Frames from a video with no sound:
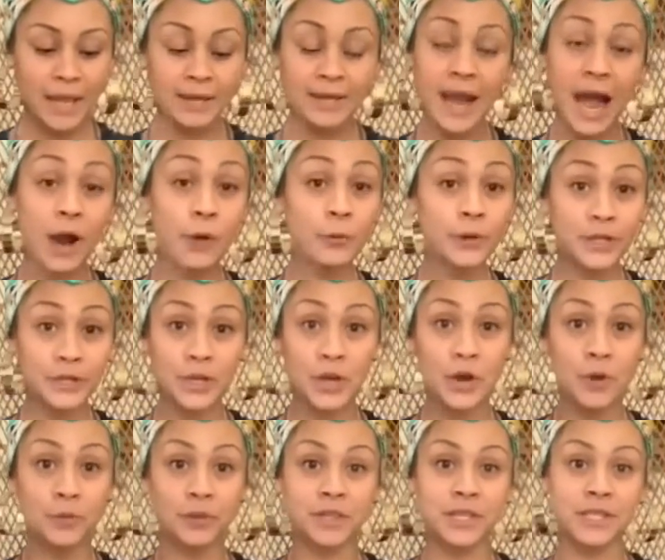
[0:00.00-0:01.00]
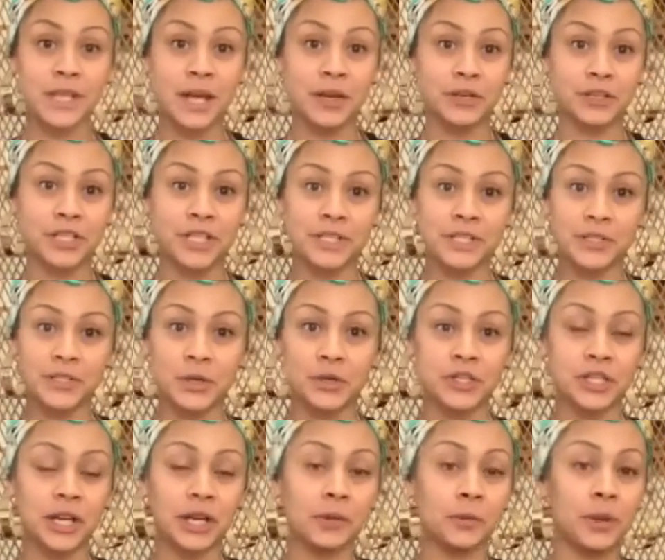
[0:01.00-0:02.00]
now we know what this energy is
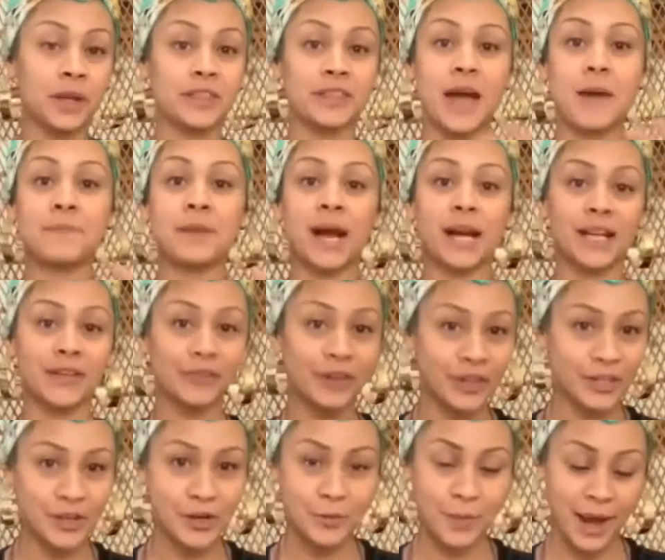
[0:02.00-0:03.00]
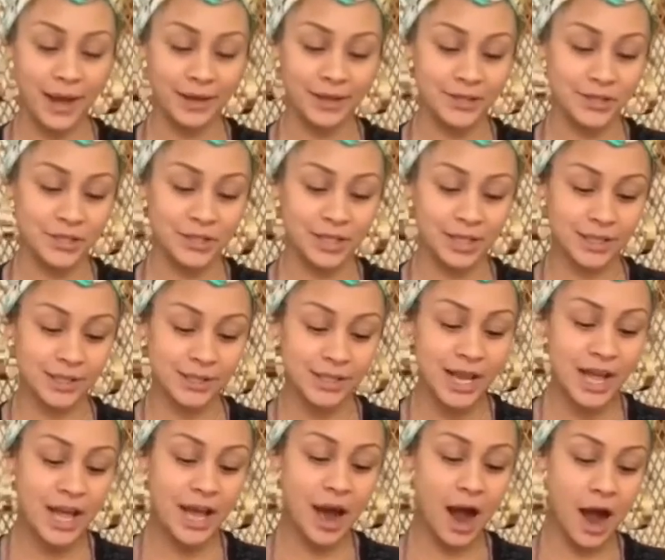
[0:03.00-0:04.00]
associated with. I'm not even going to go back into this.
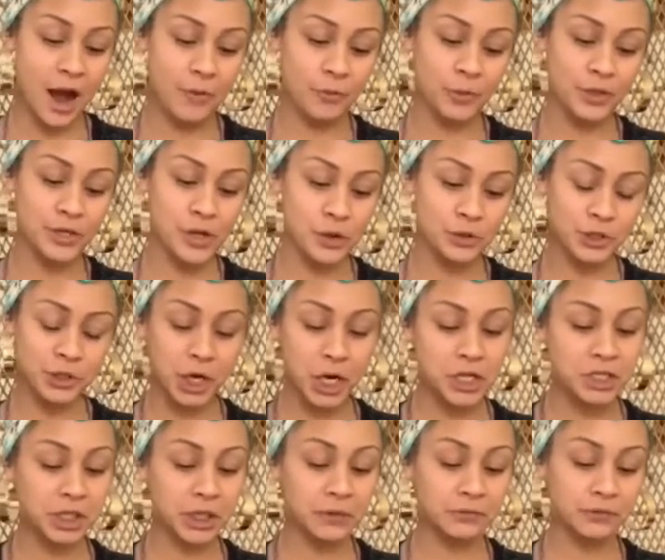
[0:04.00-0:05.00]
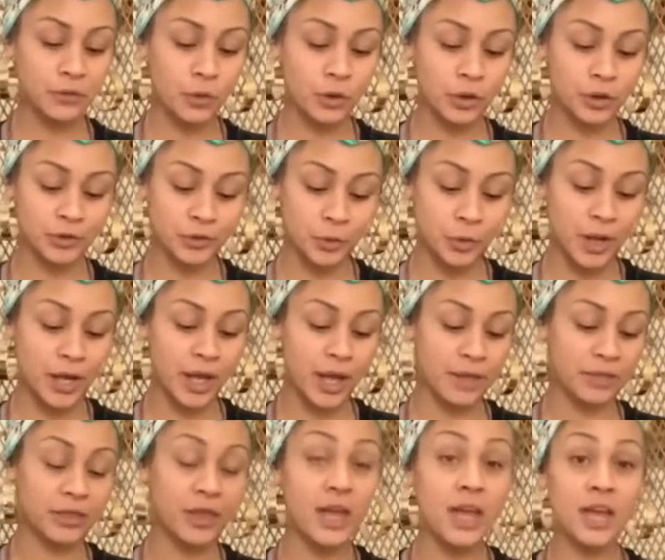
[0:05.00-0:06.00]
We know charging forth
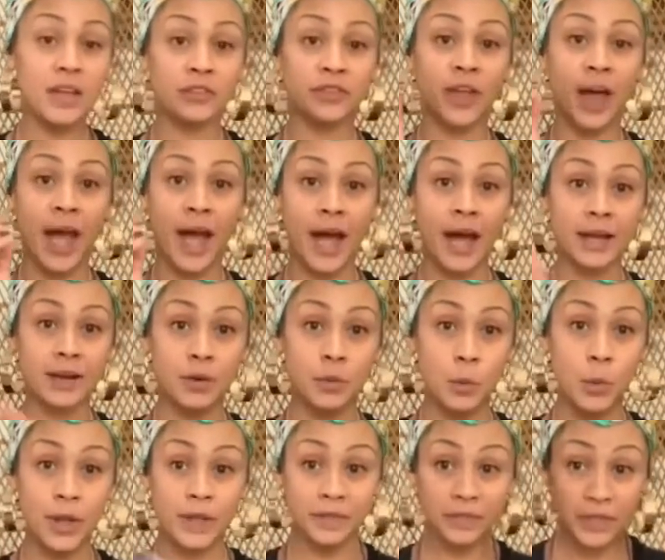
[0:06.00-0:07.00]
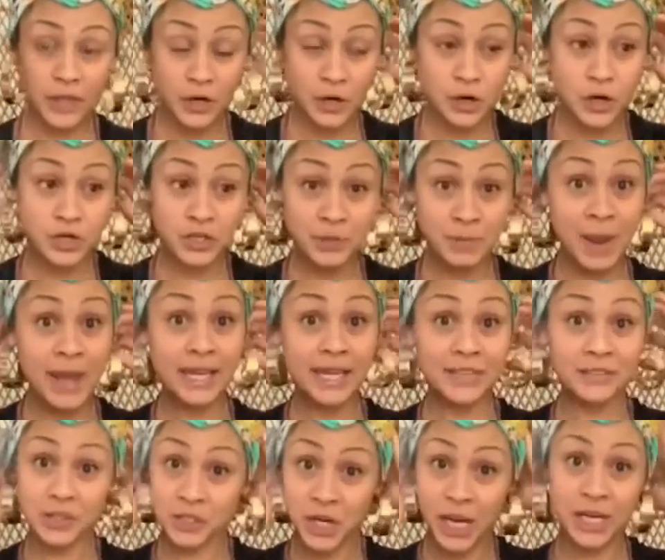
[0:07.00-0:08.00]
with that, with making
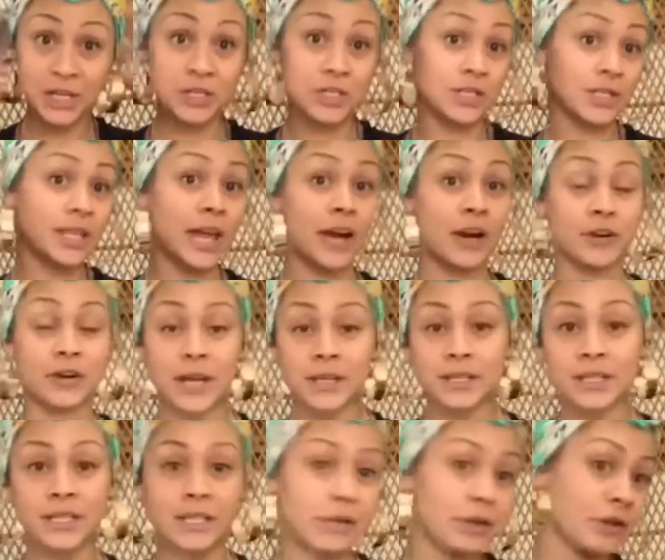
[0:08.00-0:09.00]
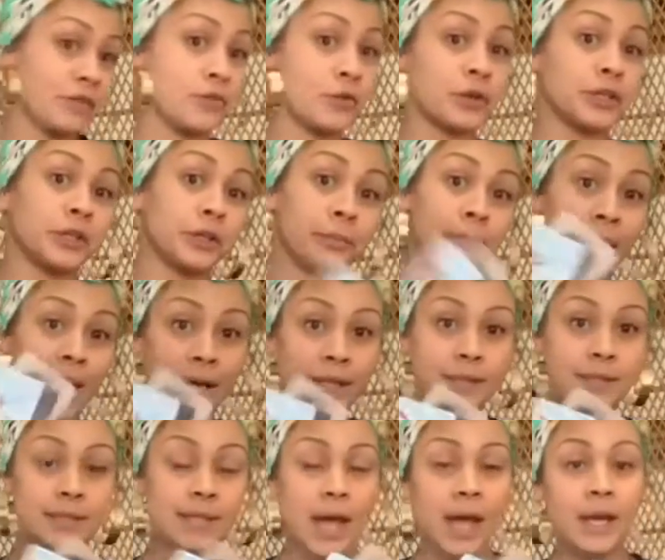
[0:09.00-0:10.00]
the changes that are necessary for your
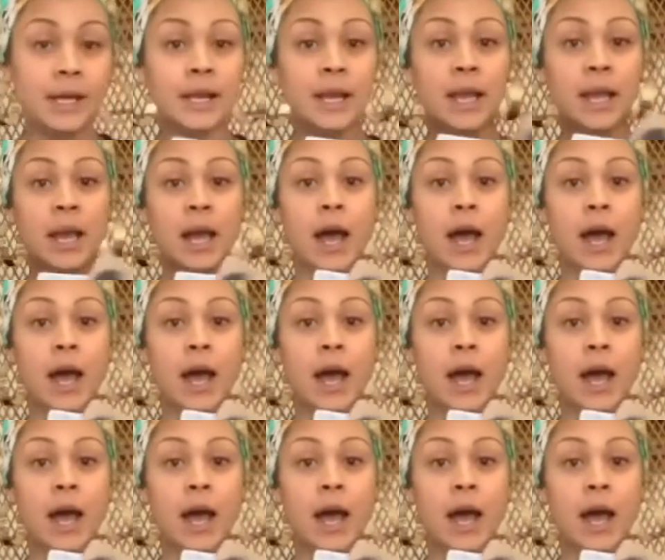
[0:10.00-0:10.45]
mindset,